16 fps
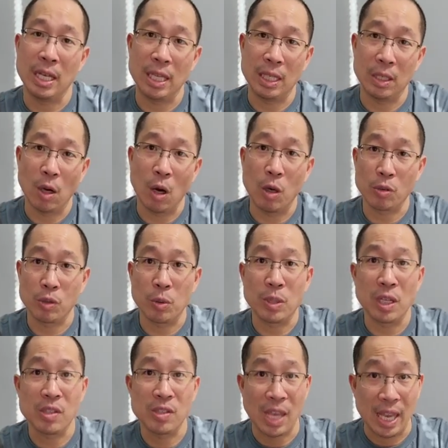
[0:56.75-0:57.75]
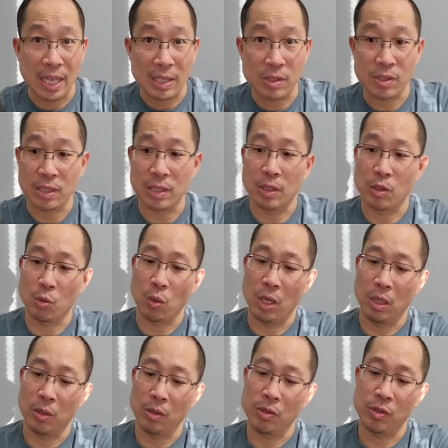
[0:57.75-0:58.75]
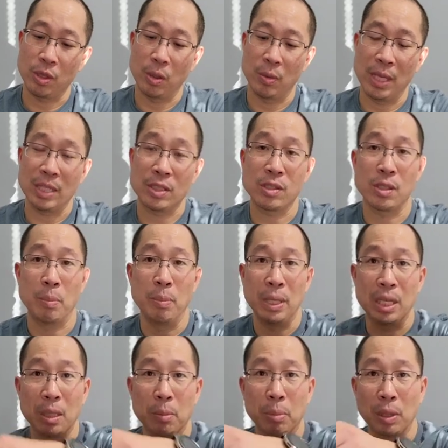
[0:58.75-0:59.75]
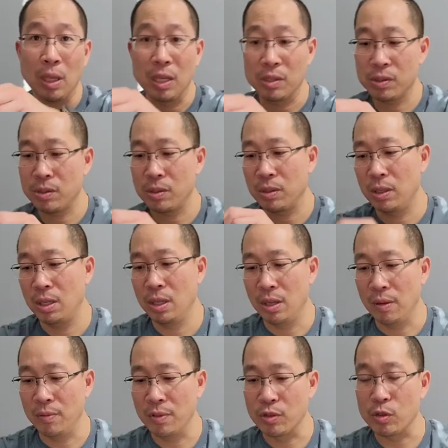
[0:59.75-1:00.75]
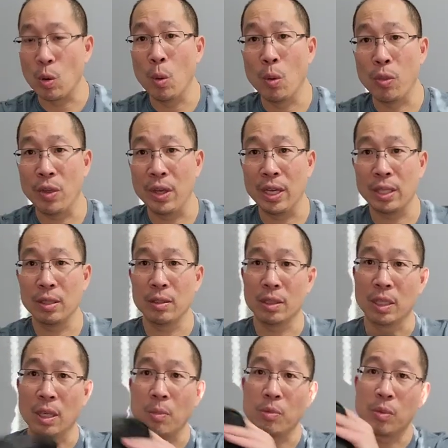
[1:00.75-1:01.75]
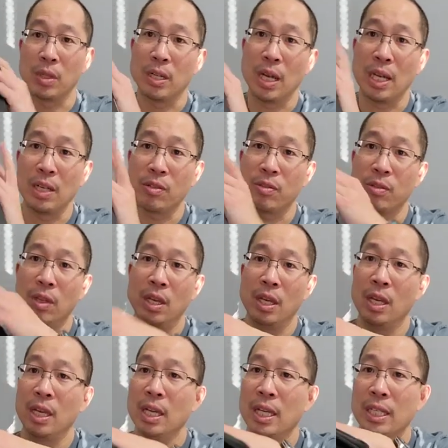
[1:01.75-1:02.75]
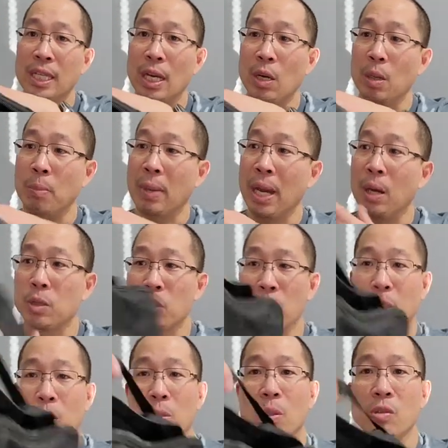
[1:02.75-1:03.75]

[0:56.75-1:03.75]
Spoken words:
It also does AC as well. So that's the big plus, this whole thing. It comes with a nice carry pouch here.